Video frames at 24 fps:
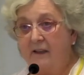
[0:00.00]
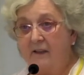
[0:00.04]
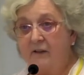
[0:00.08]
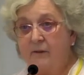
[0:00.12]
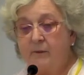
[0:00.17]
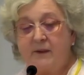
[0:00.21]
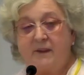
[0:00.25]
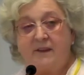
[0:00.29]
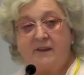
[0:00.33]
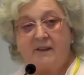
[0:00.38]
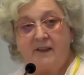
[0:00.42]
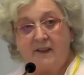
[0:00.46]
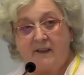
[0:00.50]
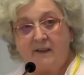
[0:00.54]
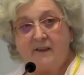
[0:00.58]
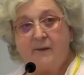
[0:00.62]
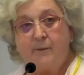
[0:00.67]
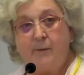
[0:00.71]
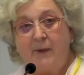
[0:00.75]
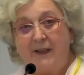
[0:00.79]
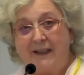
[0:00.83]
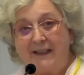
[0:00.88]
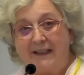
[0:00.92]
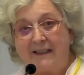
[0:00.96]
This was
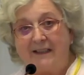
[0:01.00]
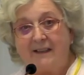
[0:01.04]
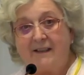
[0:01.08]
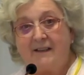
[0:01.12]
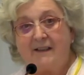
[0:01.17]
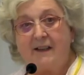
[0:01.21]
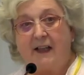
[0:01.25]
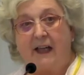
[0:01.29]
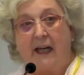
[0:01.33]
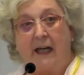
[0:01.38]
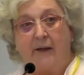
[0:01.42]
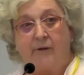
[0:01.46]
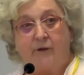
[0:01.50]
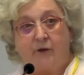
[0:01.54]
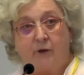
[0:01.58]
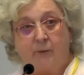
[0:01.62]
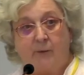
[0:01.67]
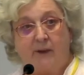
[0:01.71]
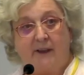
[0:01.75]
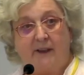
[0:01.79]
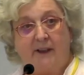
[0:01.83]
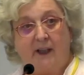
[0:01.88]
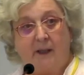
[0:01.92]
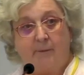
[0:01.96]
6 months after
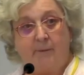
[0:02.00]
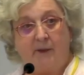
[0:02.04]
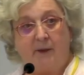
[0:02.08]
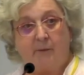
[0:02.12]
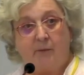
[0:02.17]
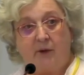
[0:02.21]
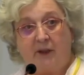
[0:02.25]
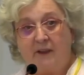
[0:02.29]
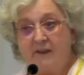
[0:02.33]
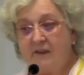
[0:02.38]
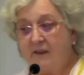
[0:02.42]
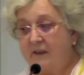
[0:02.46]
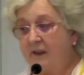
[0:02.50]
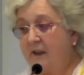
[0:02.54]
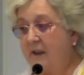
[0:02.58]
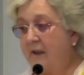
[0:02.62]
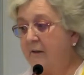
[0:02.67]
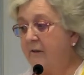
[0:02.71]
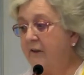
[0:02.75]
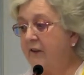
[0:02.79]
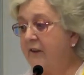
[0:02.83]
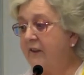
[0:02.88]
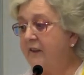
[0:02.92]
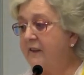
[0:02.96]
becoming
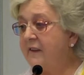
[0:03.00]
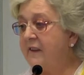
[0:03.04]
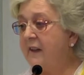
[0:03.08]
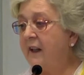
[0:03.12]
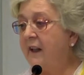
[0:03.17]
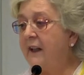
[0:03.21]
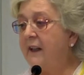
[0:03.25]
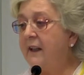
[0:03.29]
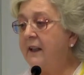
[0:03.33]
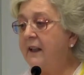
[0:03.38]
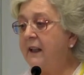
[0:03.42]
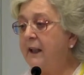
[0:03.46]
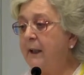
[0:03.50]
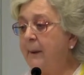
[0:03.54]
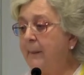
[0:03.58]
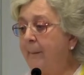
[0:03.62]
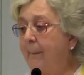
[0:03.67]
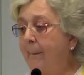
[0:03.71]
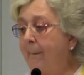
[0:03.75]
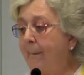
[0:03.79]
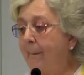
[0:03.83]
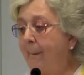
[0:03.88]
president of the society.